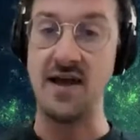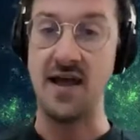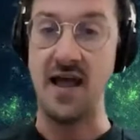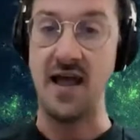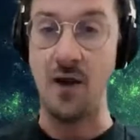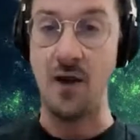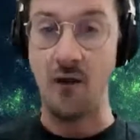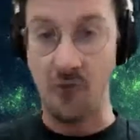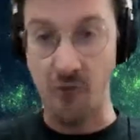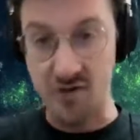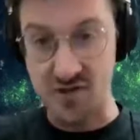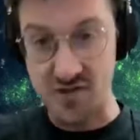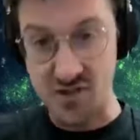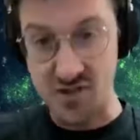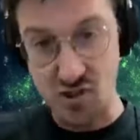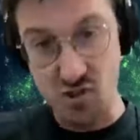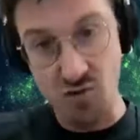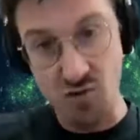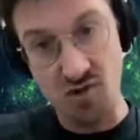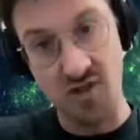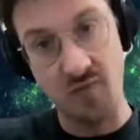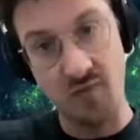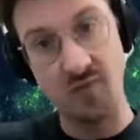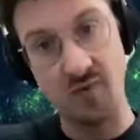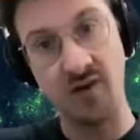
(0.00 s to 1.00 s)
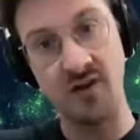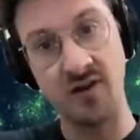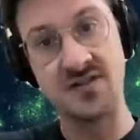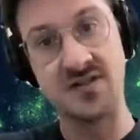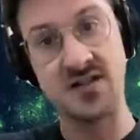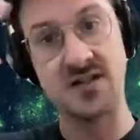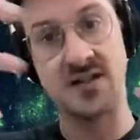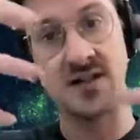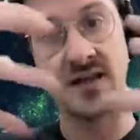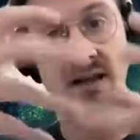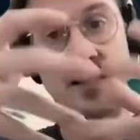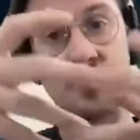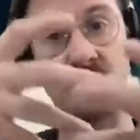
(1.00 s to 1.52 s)
And get those two communities to
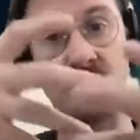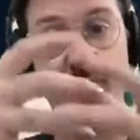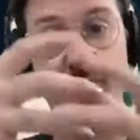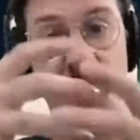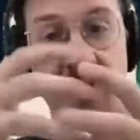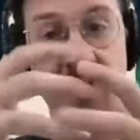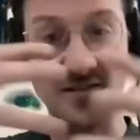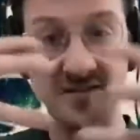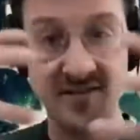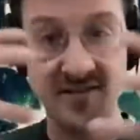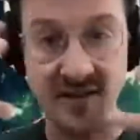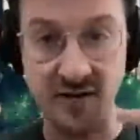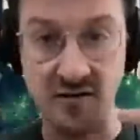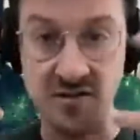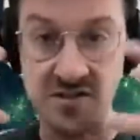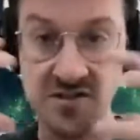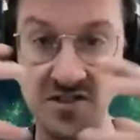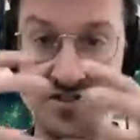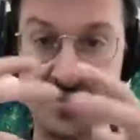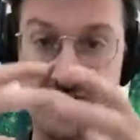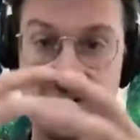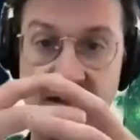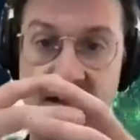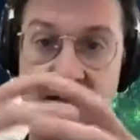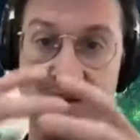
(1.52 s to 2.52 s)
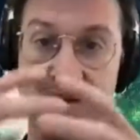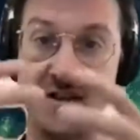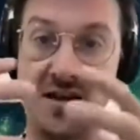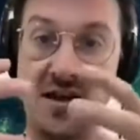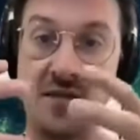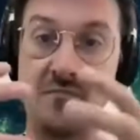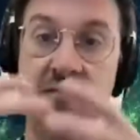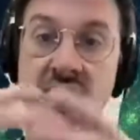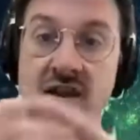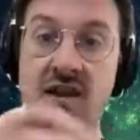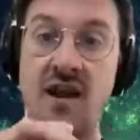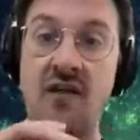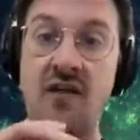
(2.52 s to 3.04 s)
like be synergistic and
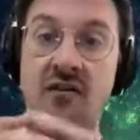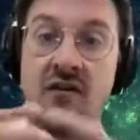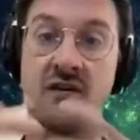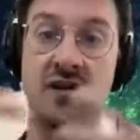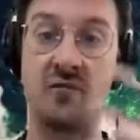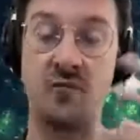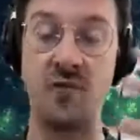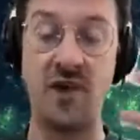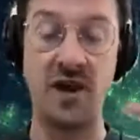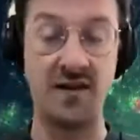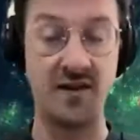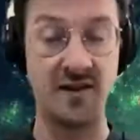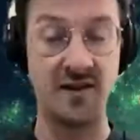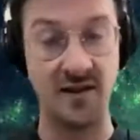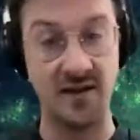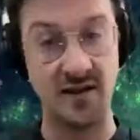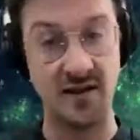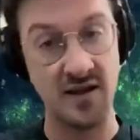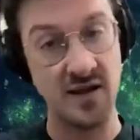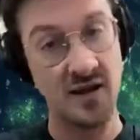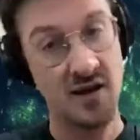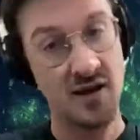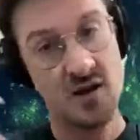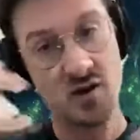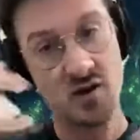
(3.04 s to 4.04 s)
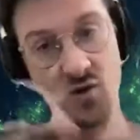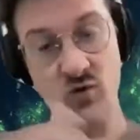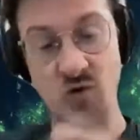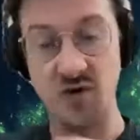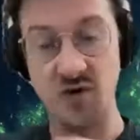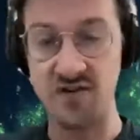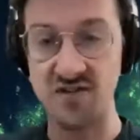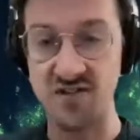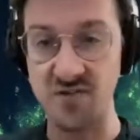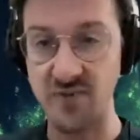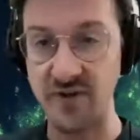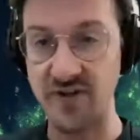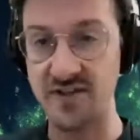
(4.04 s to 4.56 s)
come together. And we had like
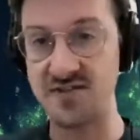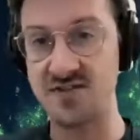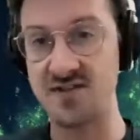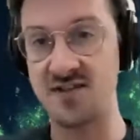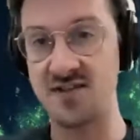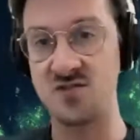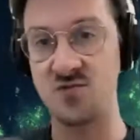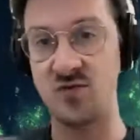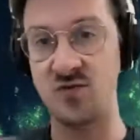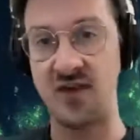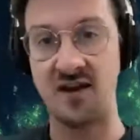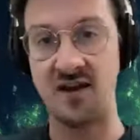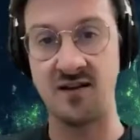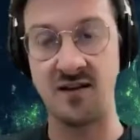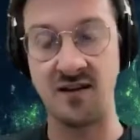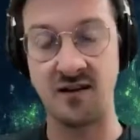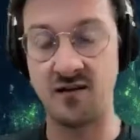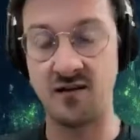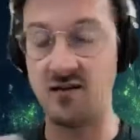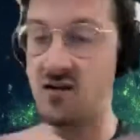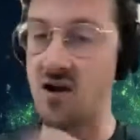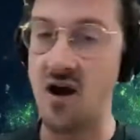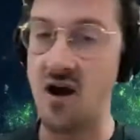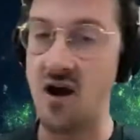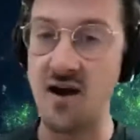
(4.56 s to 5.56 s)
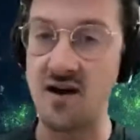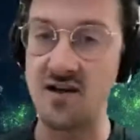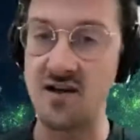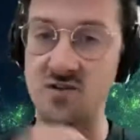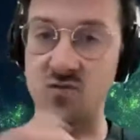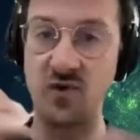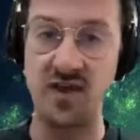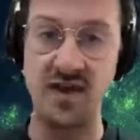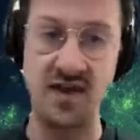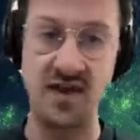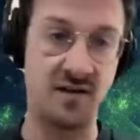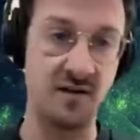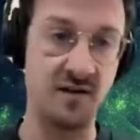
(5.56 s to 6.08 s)
Twitter spaces, we had like talks,
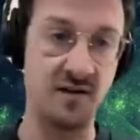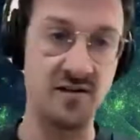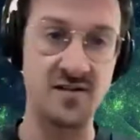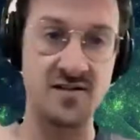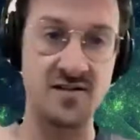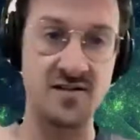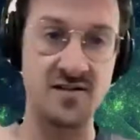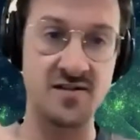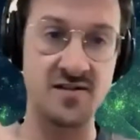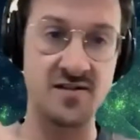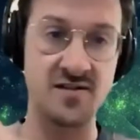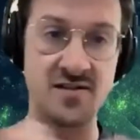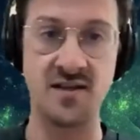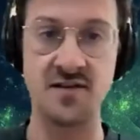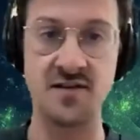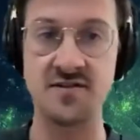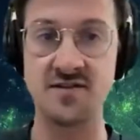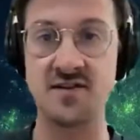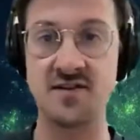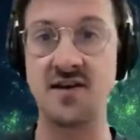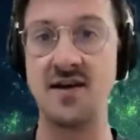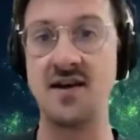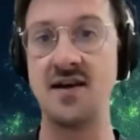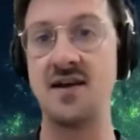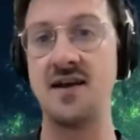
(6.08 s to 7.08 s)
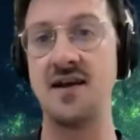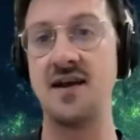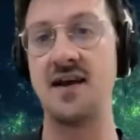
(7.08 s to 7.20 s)
we had all these things.